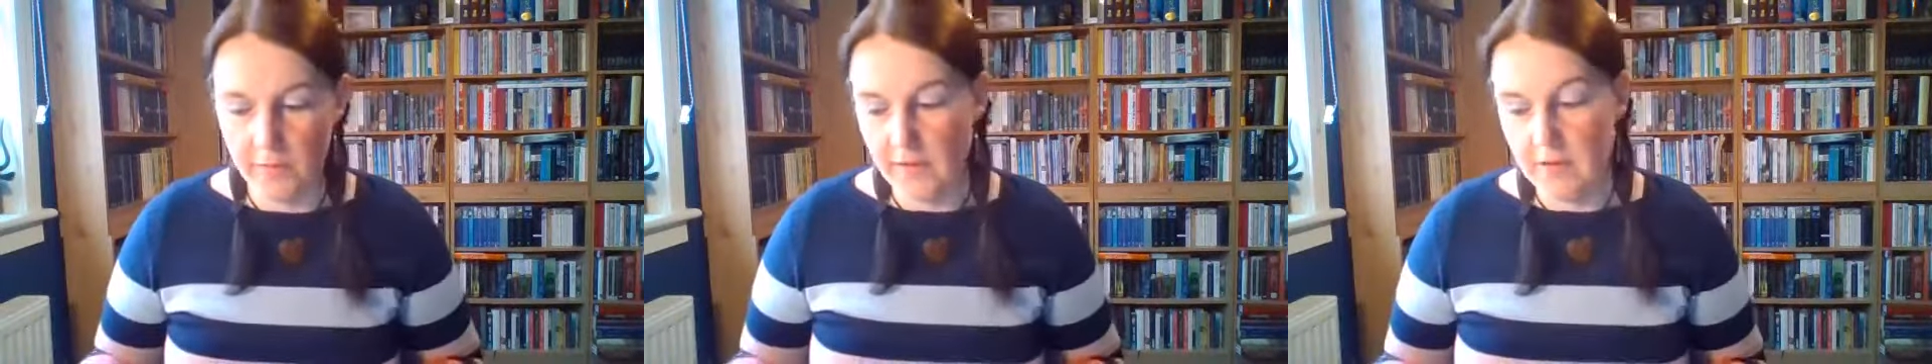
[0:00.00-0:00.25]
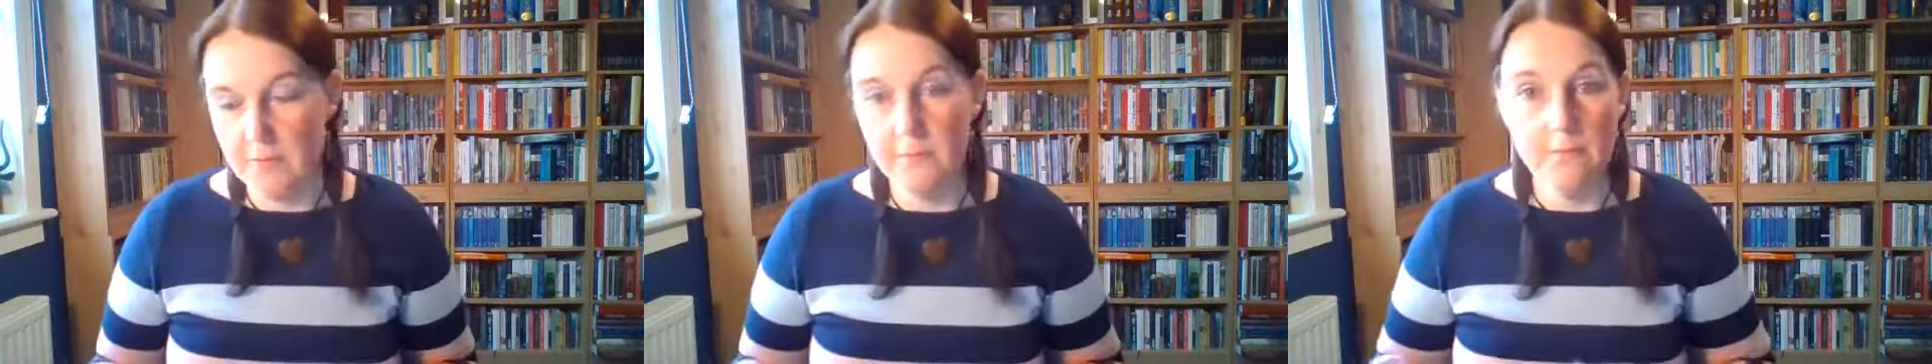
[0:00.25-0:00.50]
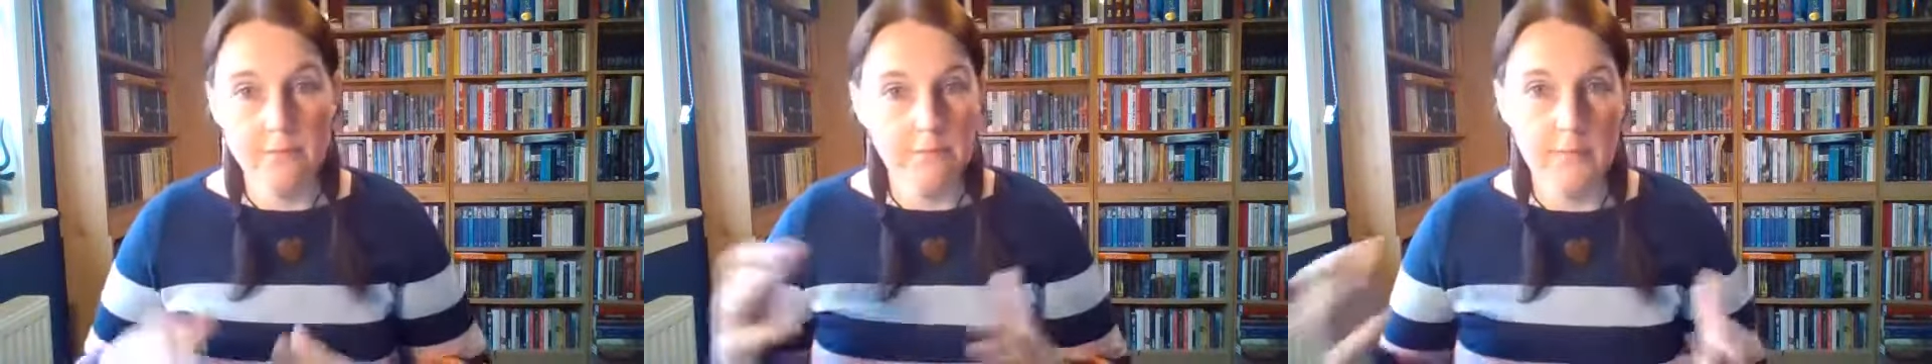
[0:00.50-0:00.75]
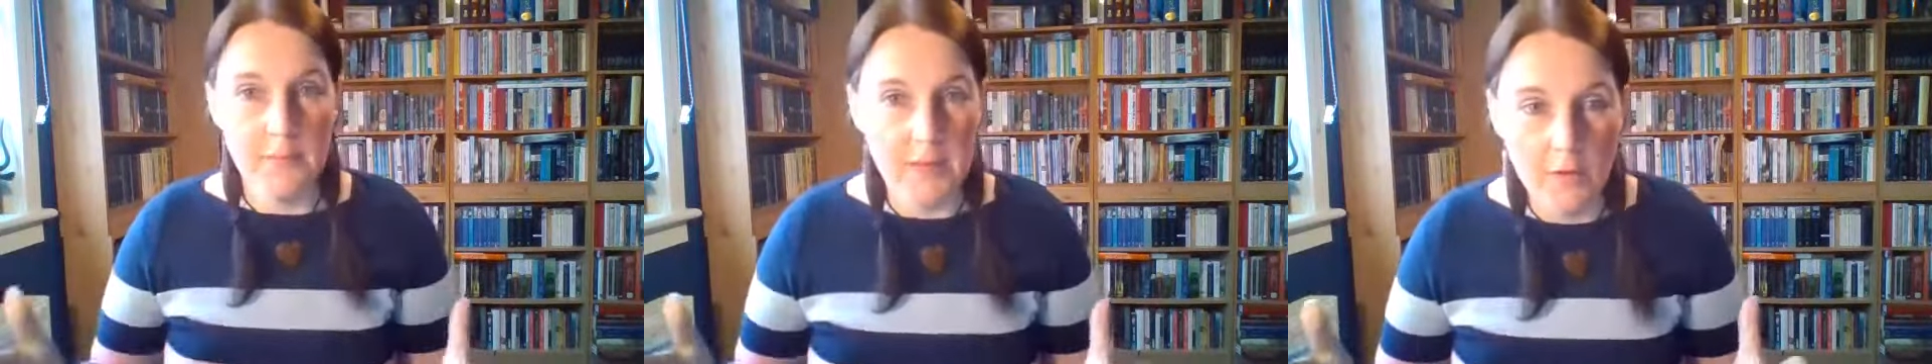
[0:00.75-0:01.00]
that you
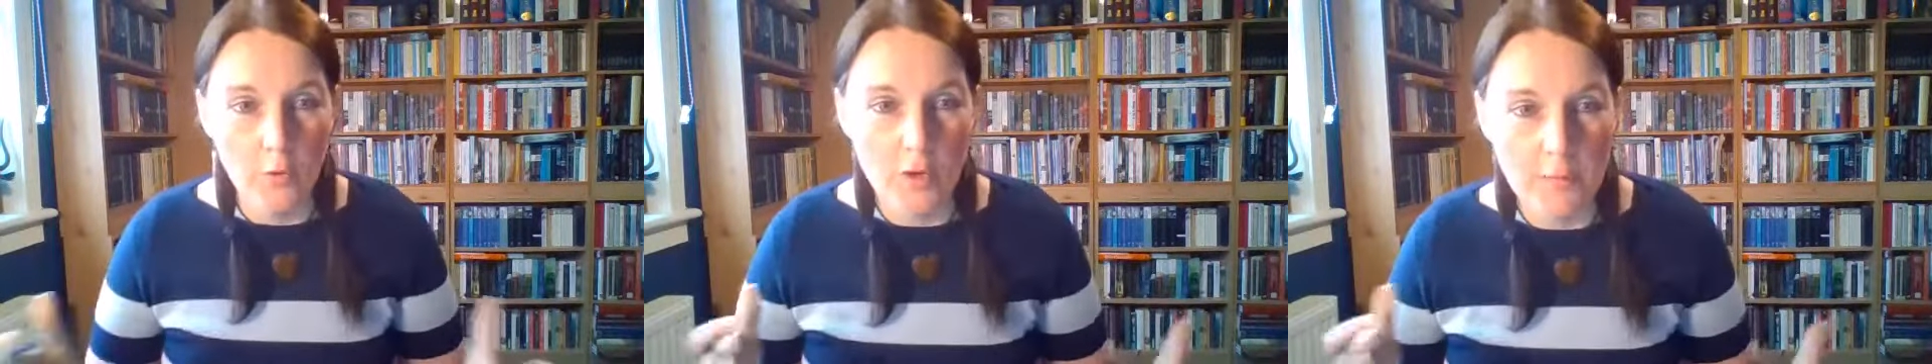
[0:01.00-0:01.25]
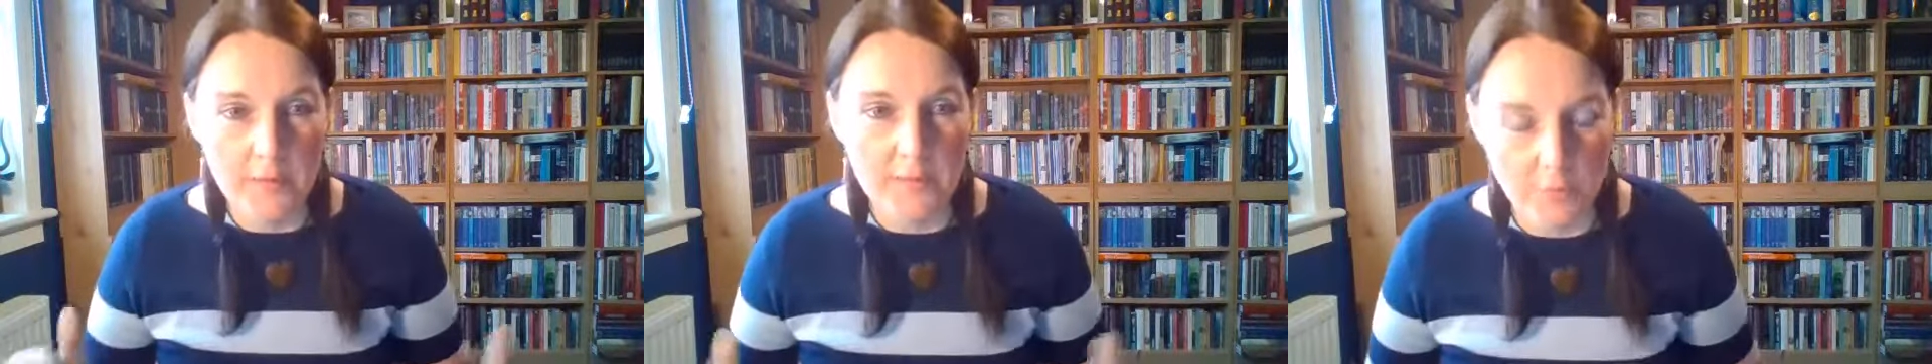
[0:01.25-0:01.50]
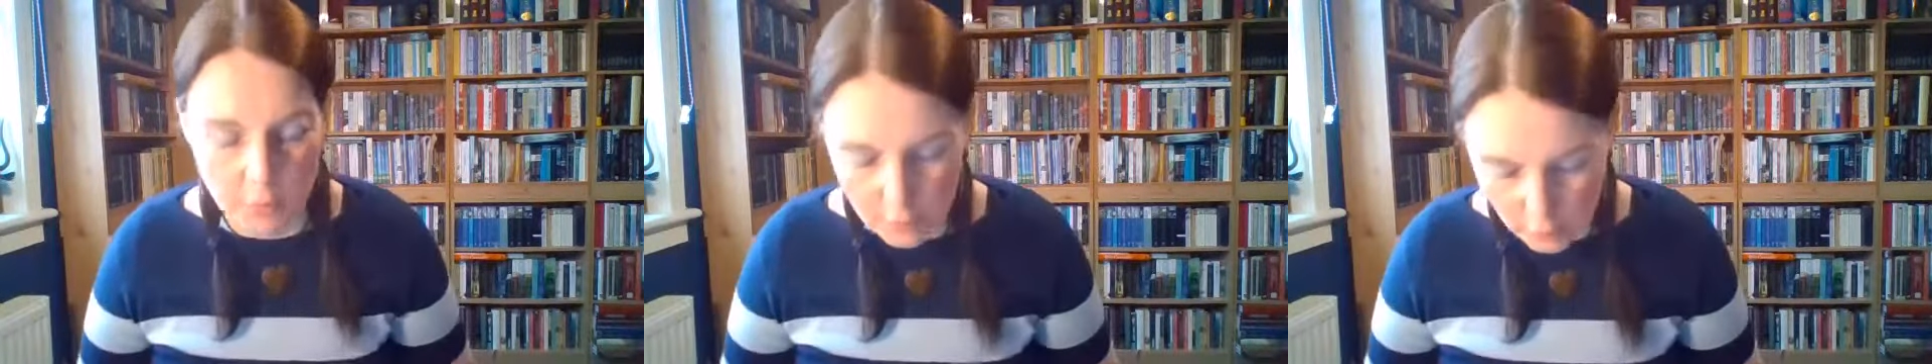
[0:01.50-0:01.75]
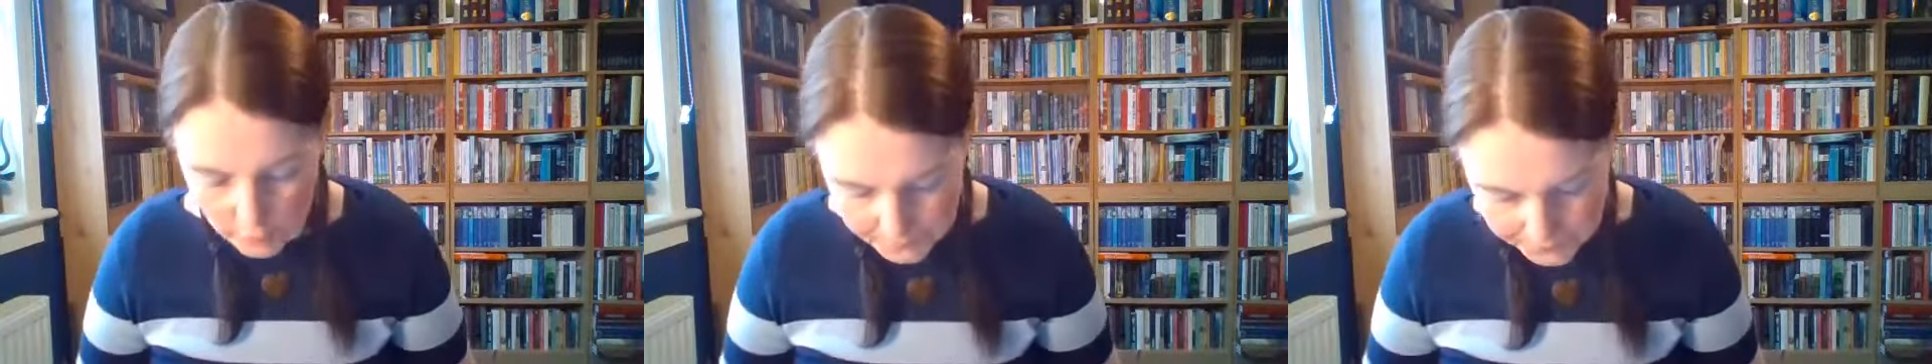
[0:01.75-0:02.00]
maybe know, you maybe
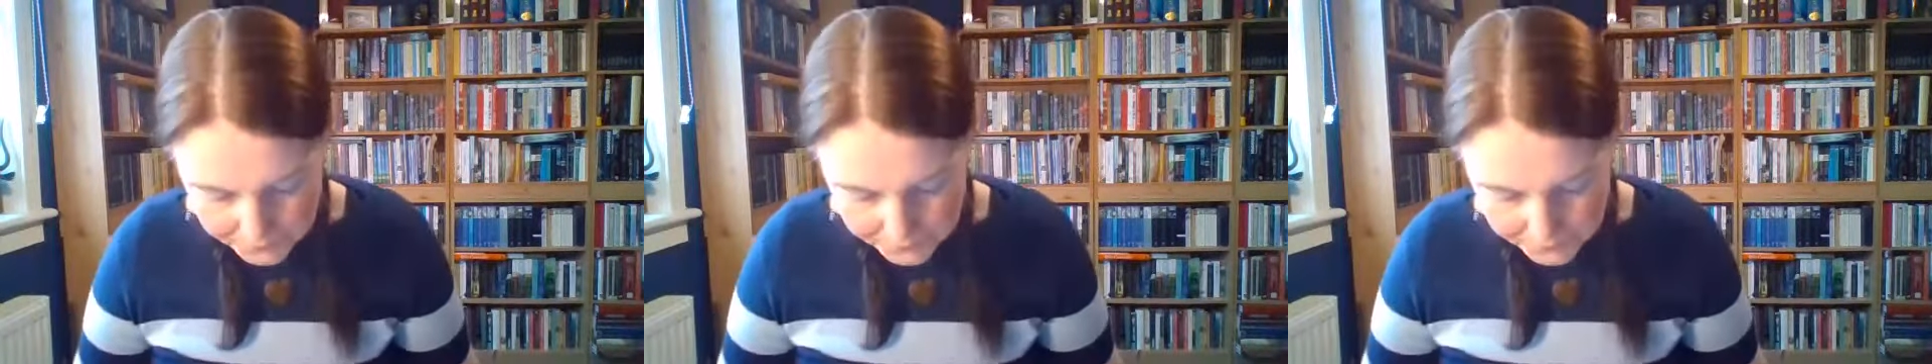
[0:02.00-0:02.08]
don't know.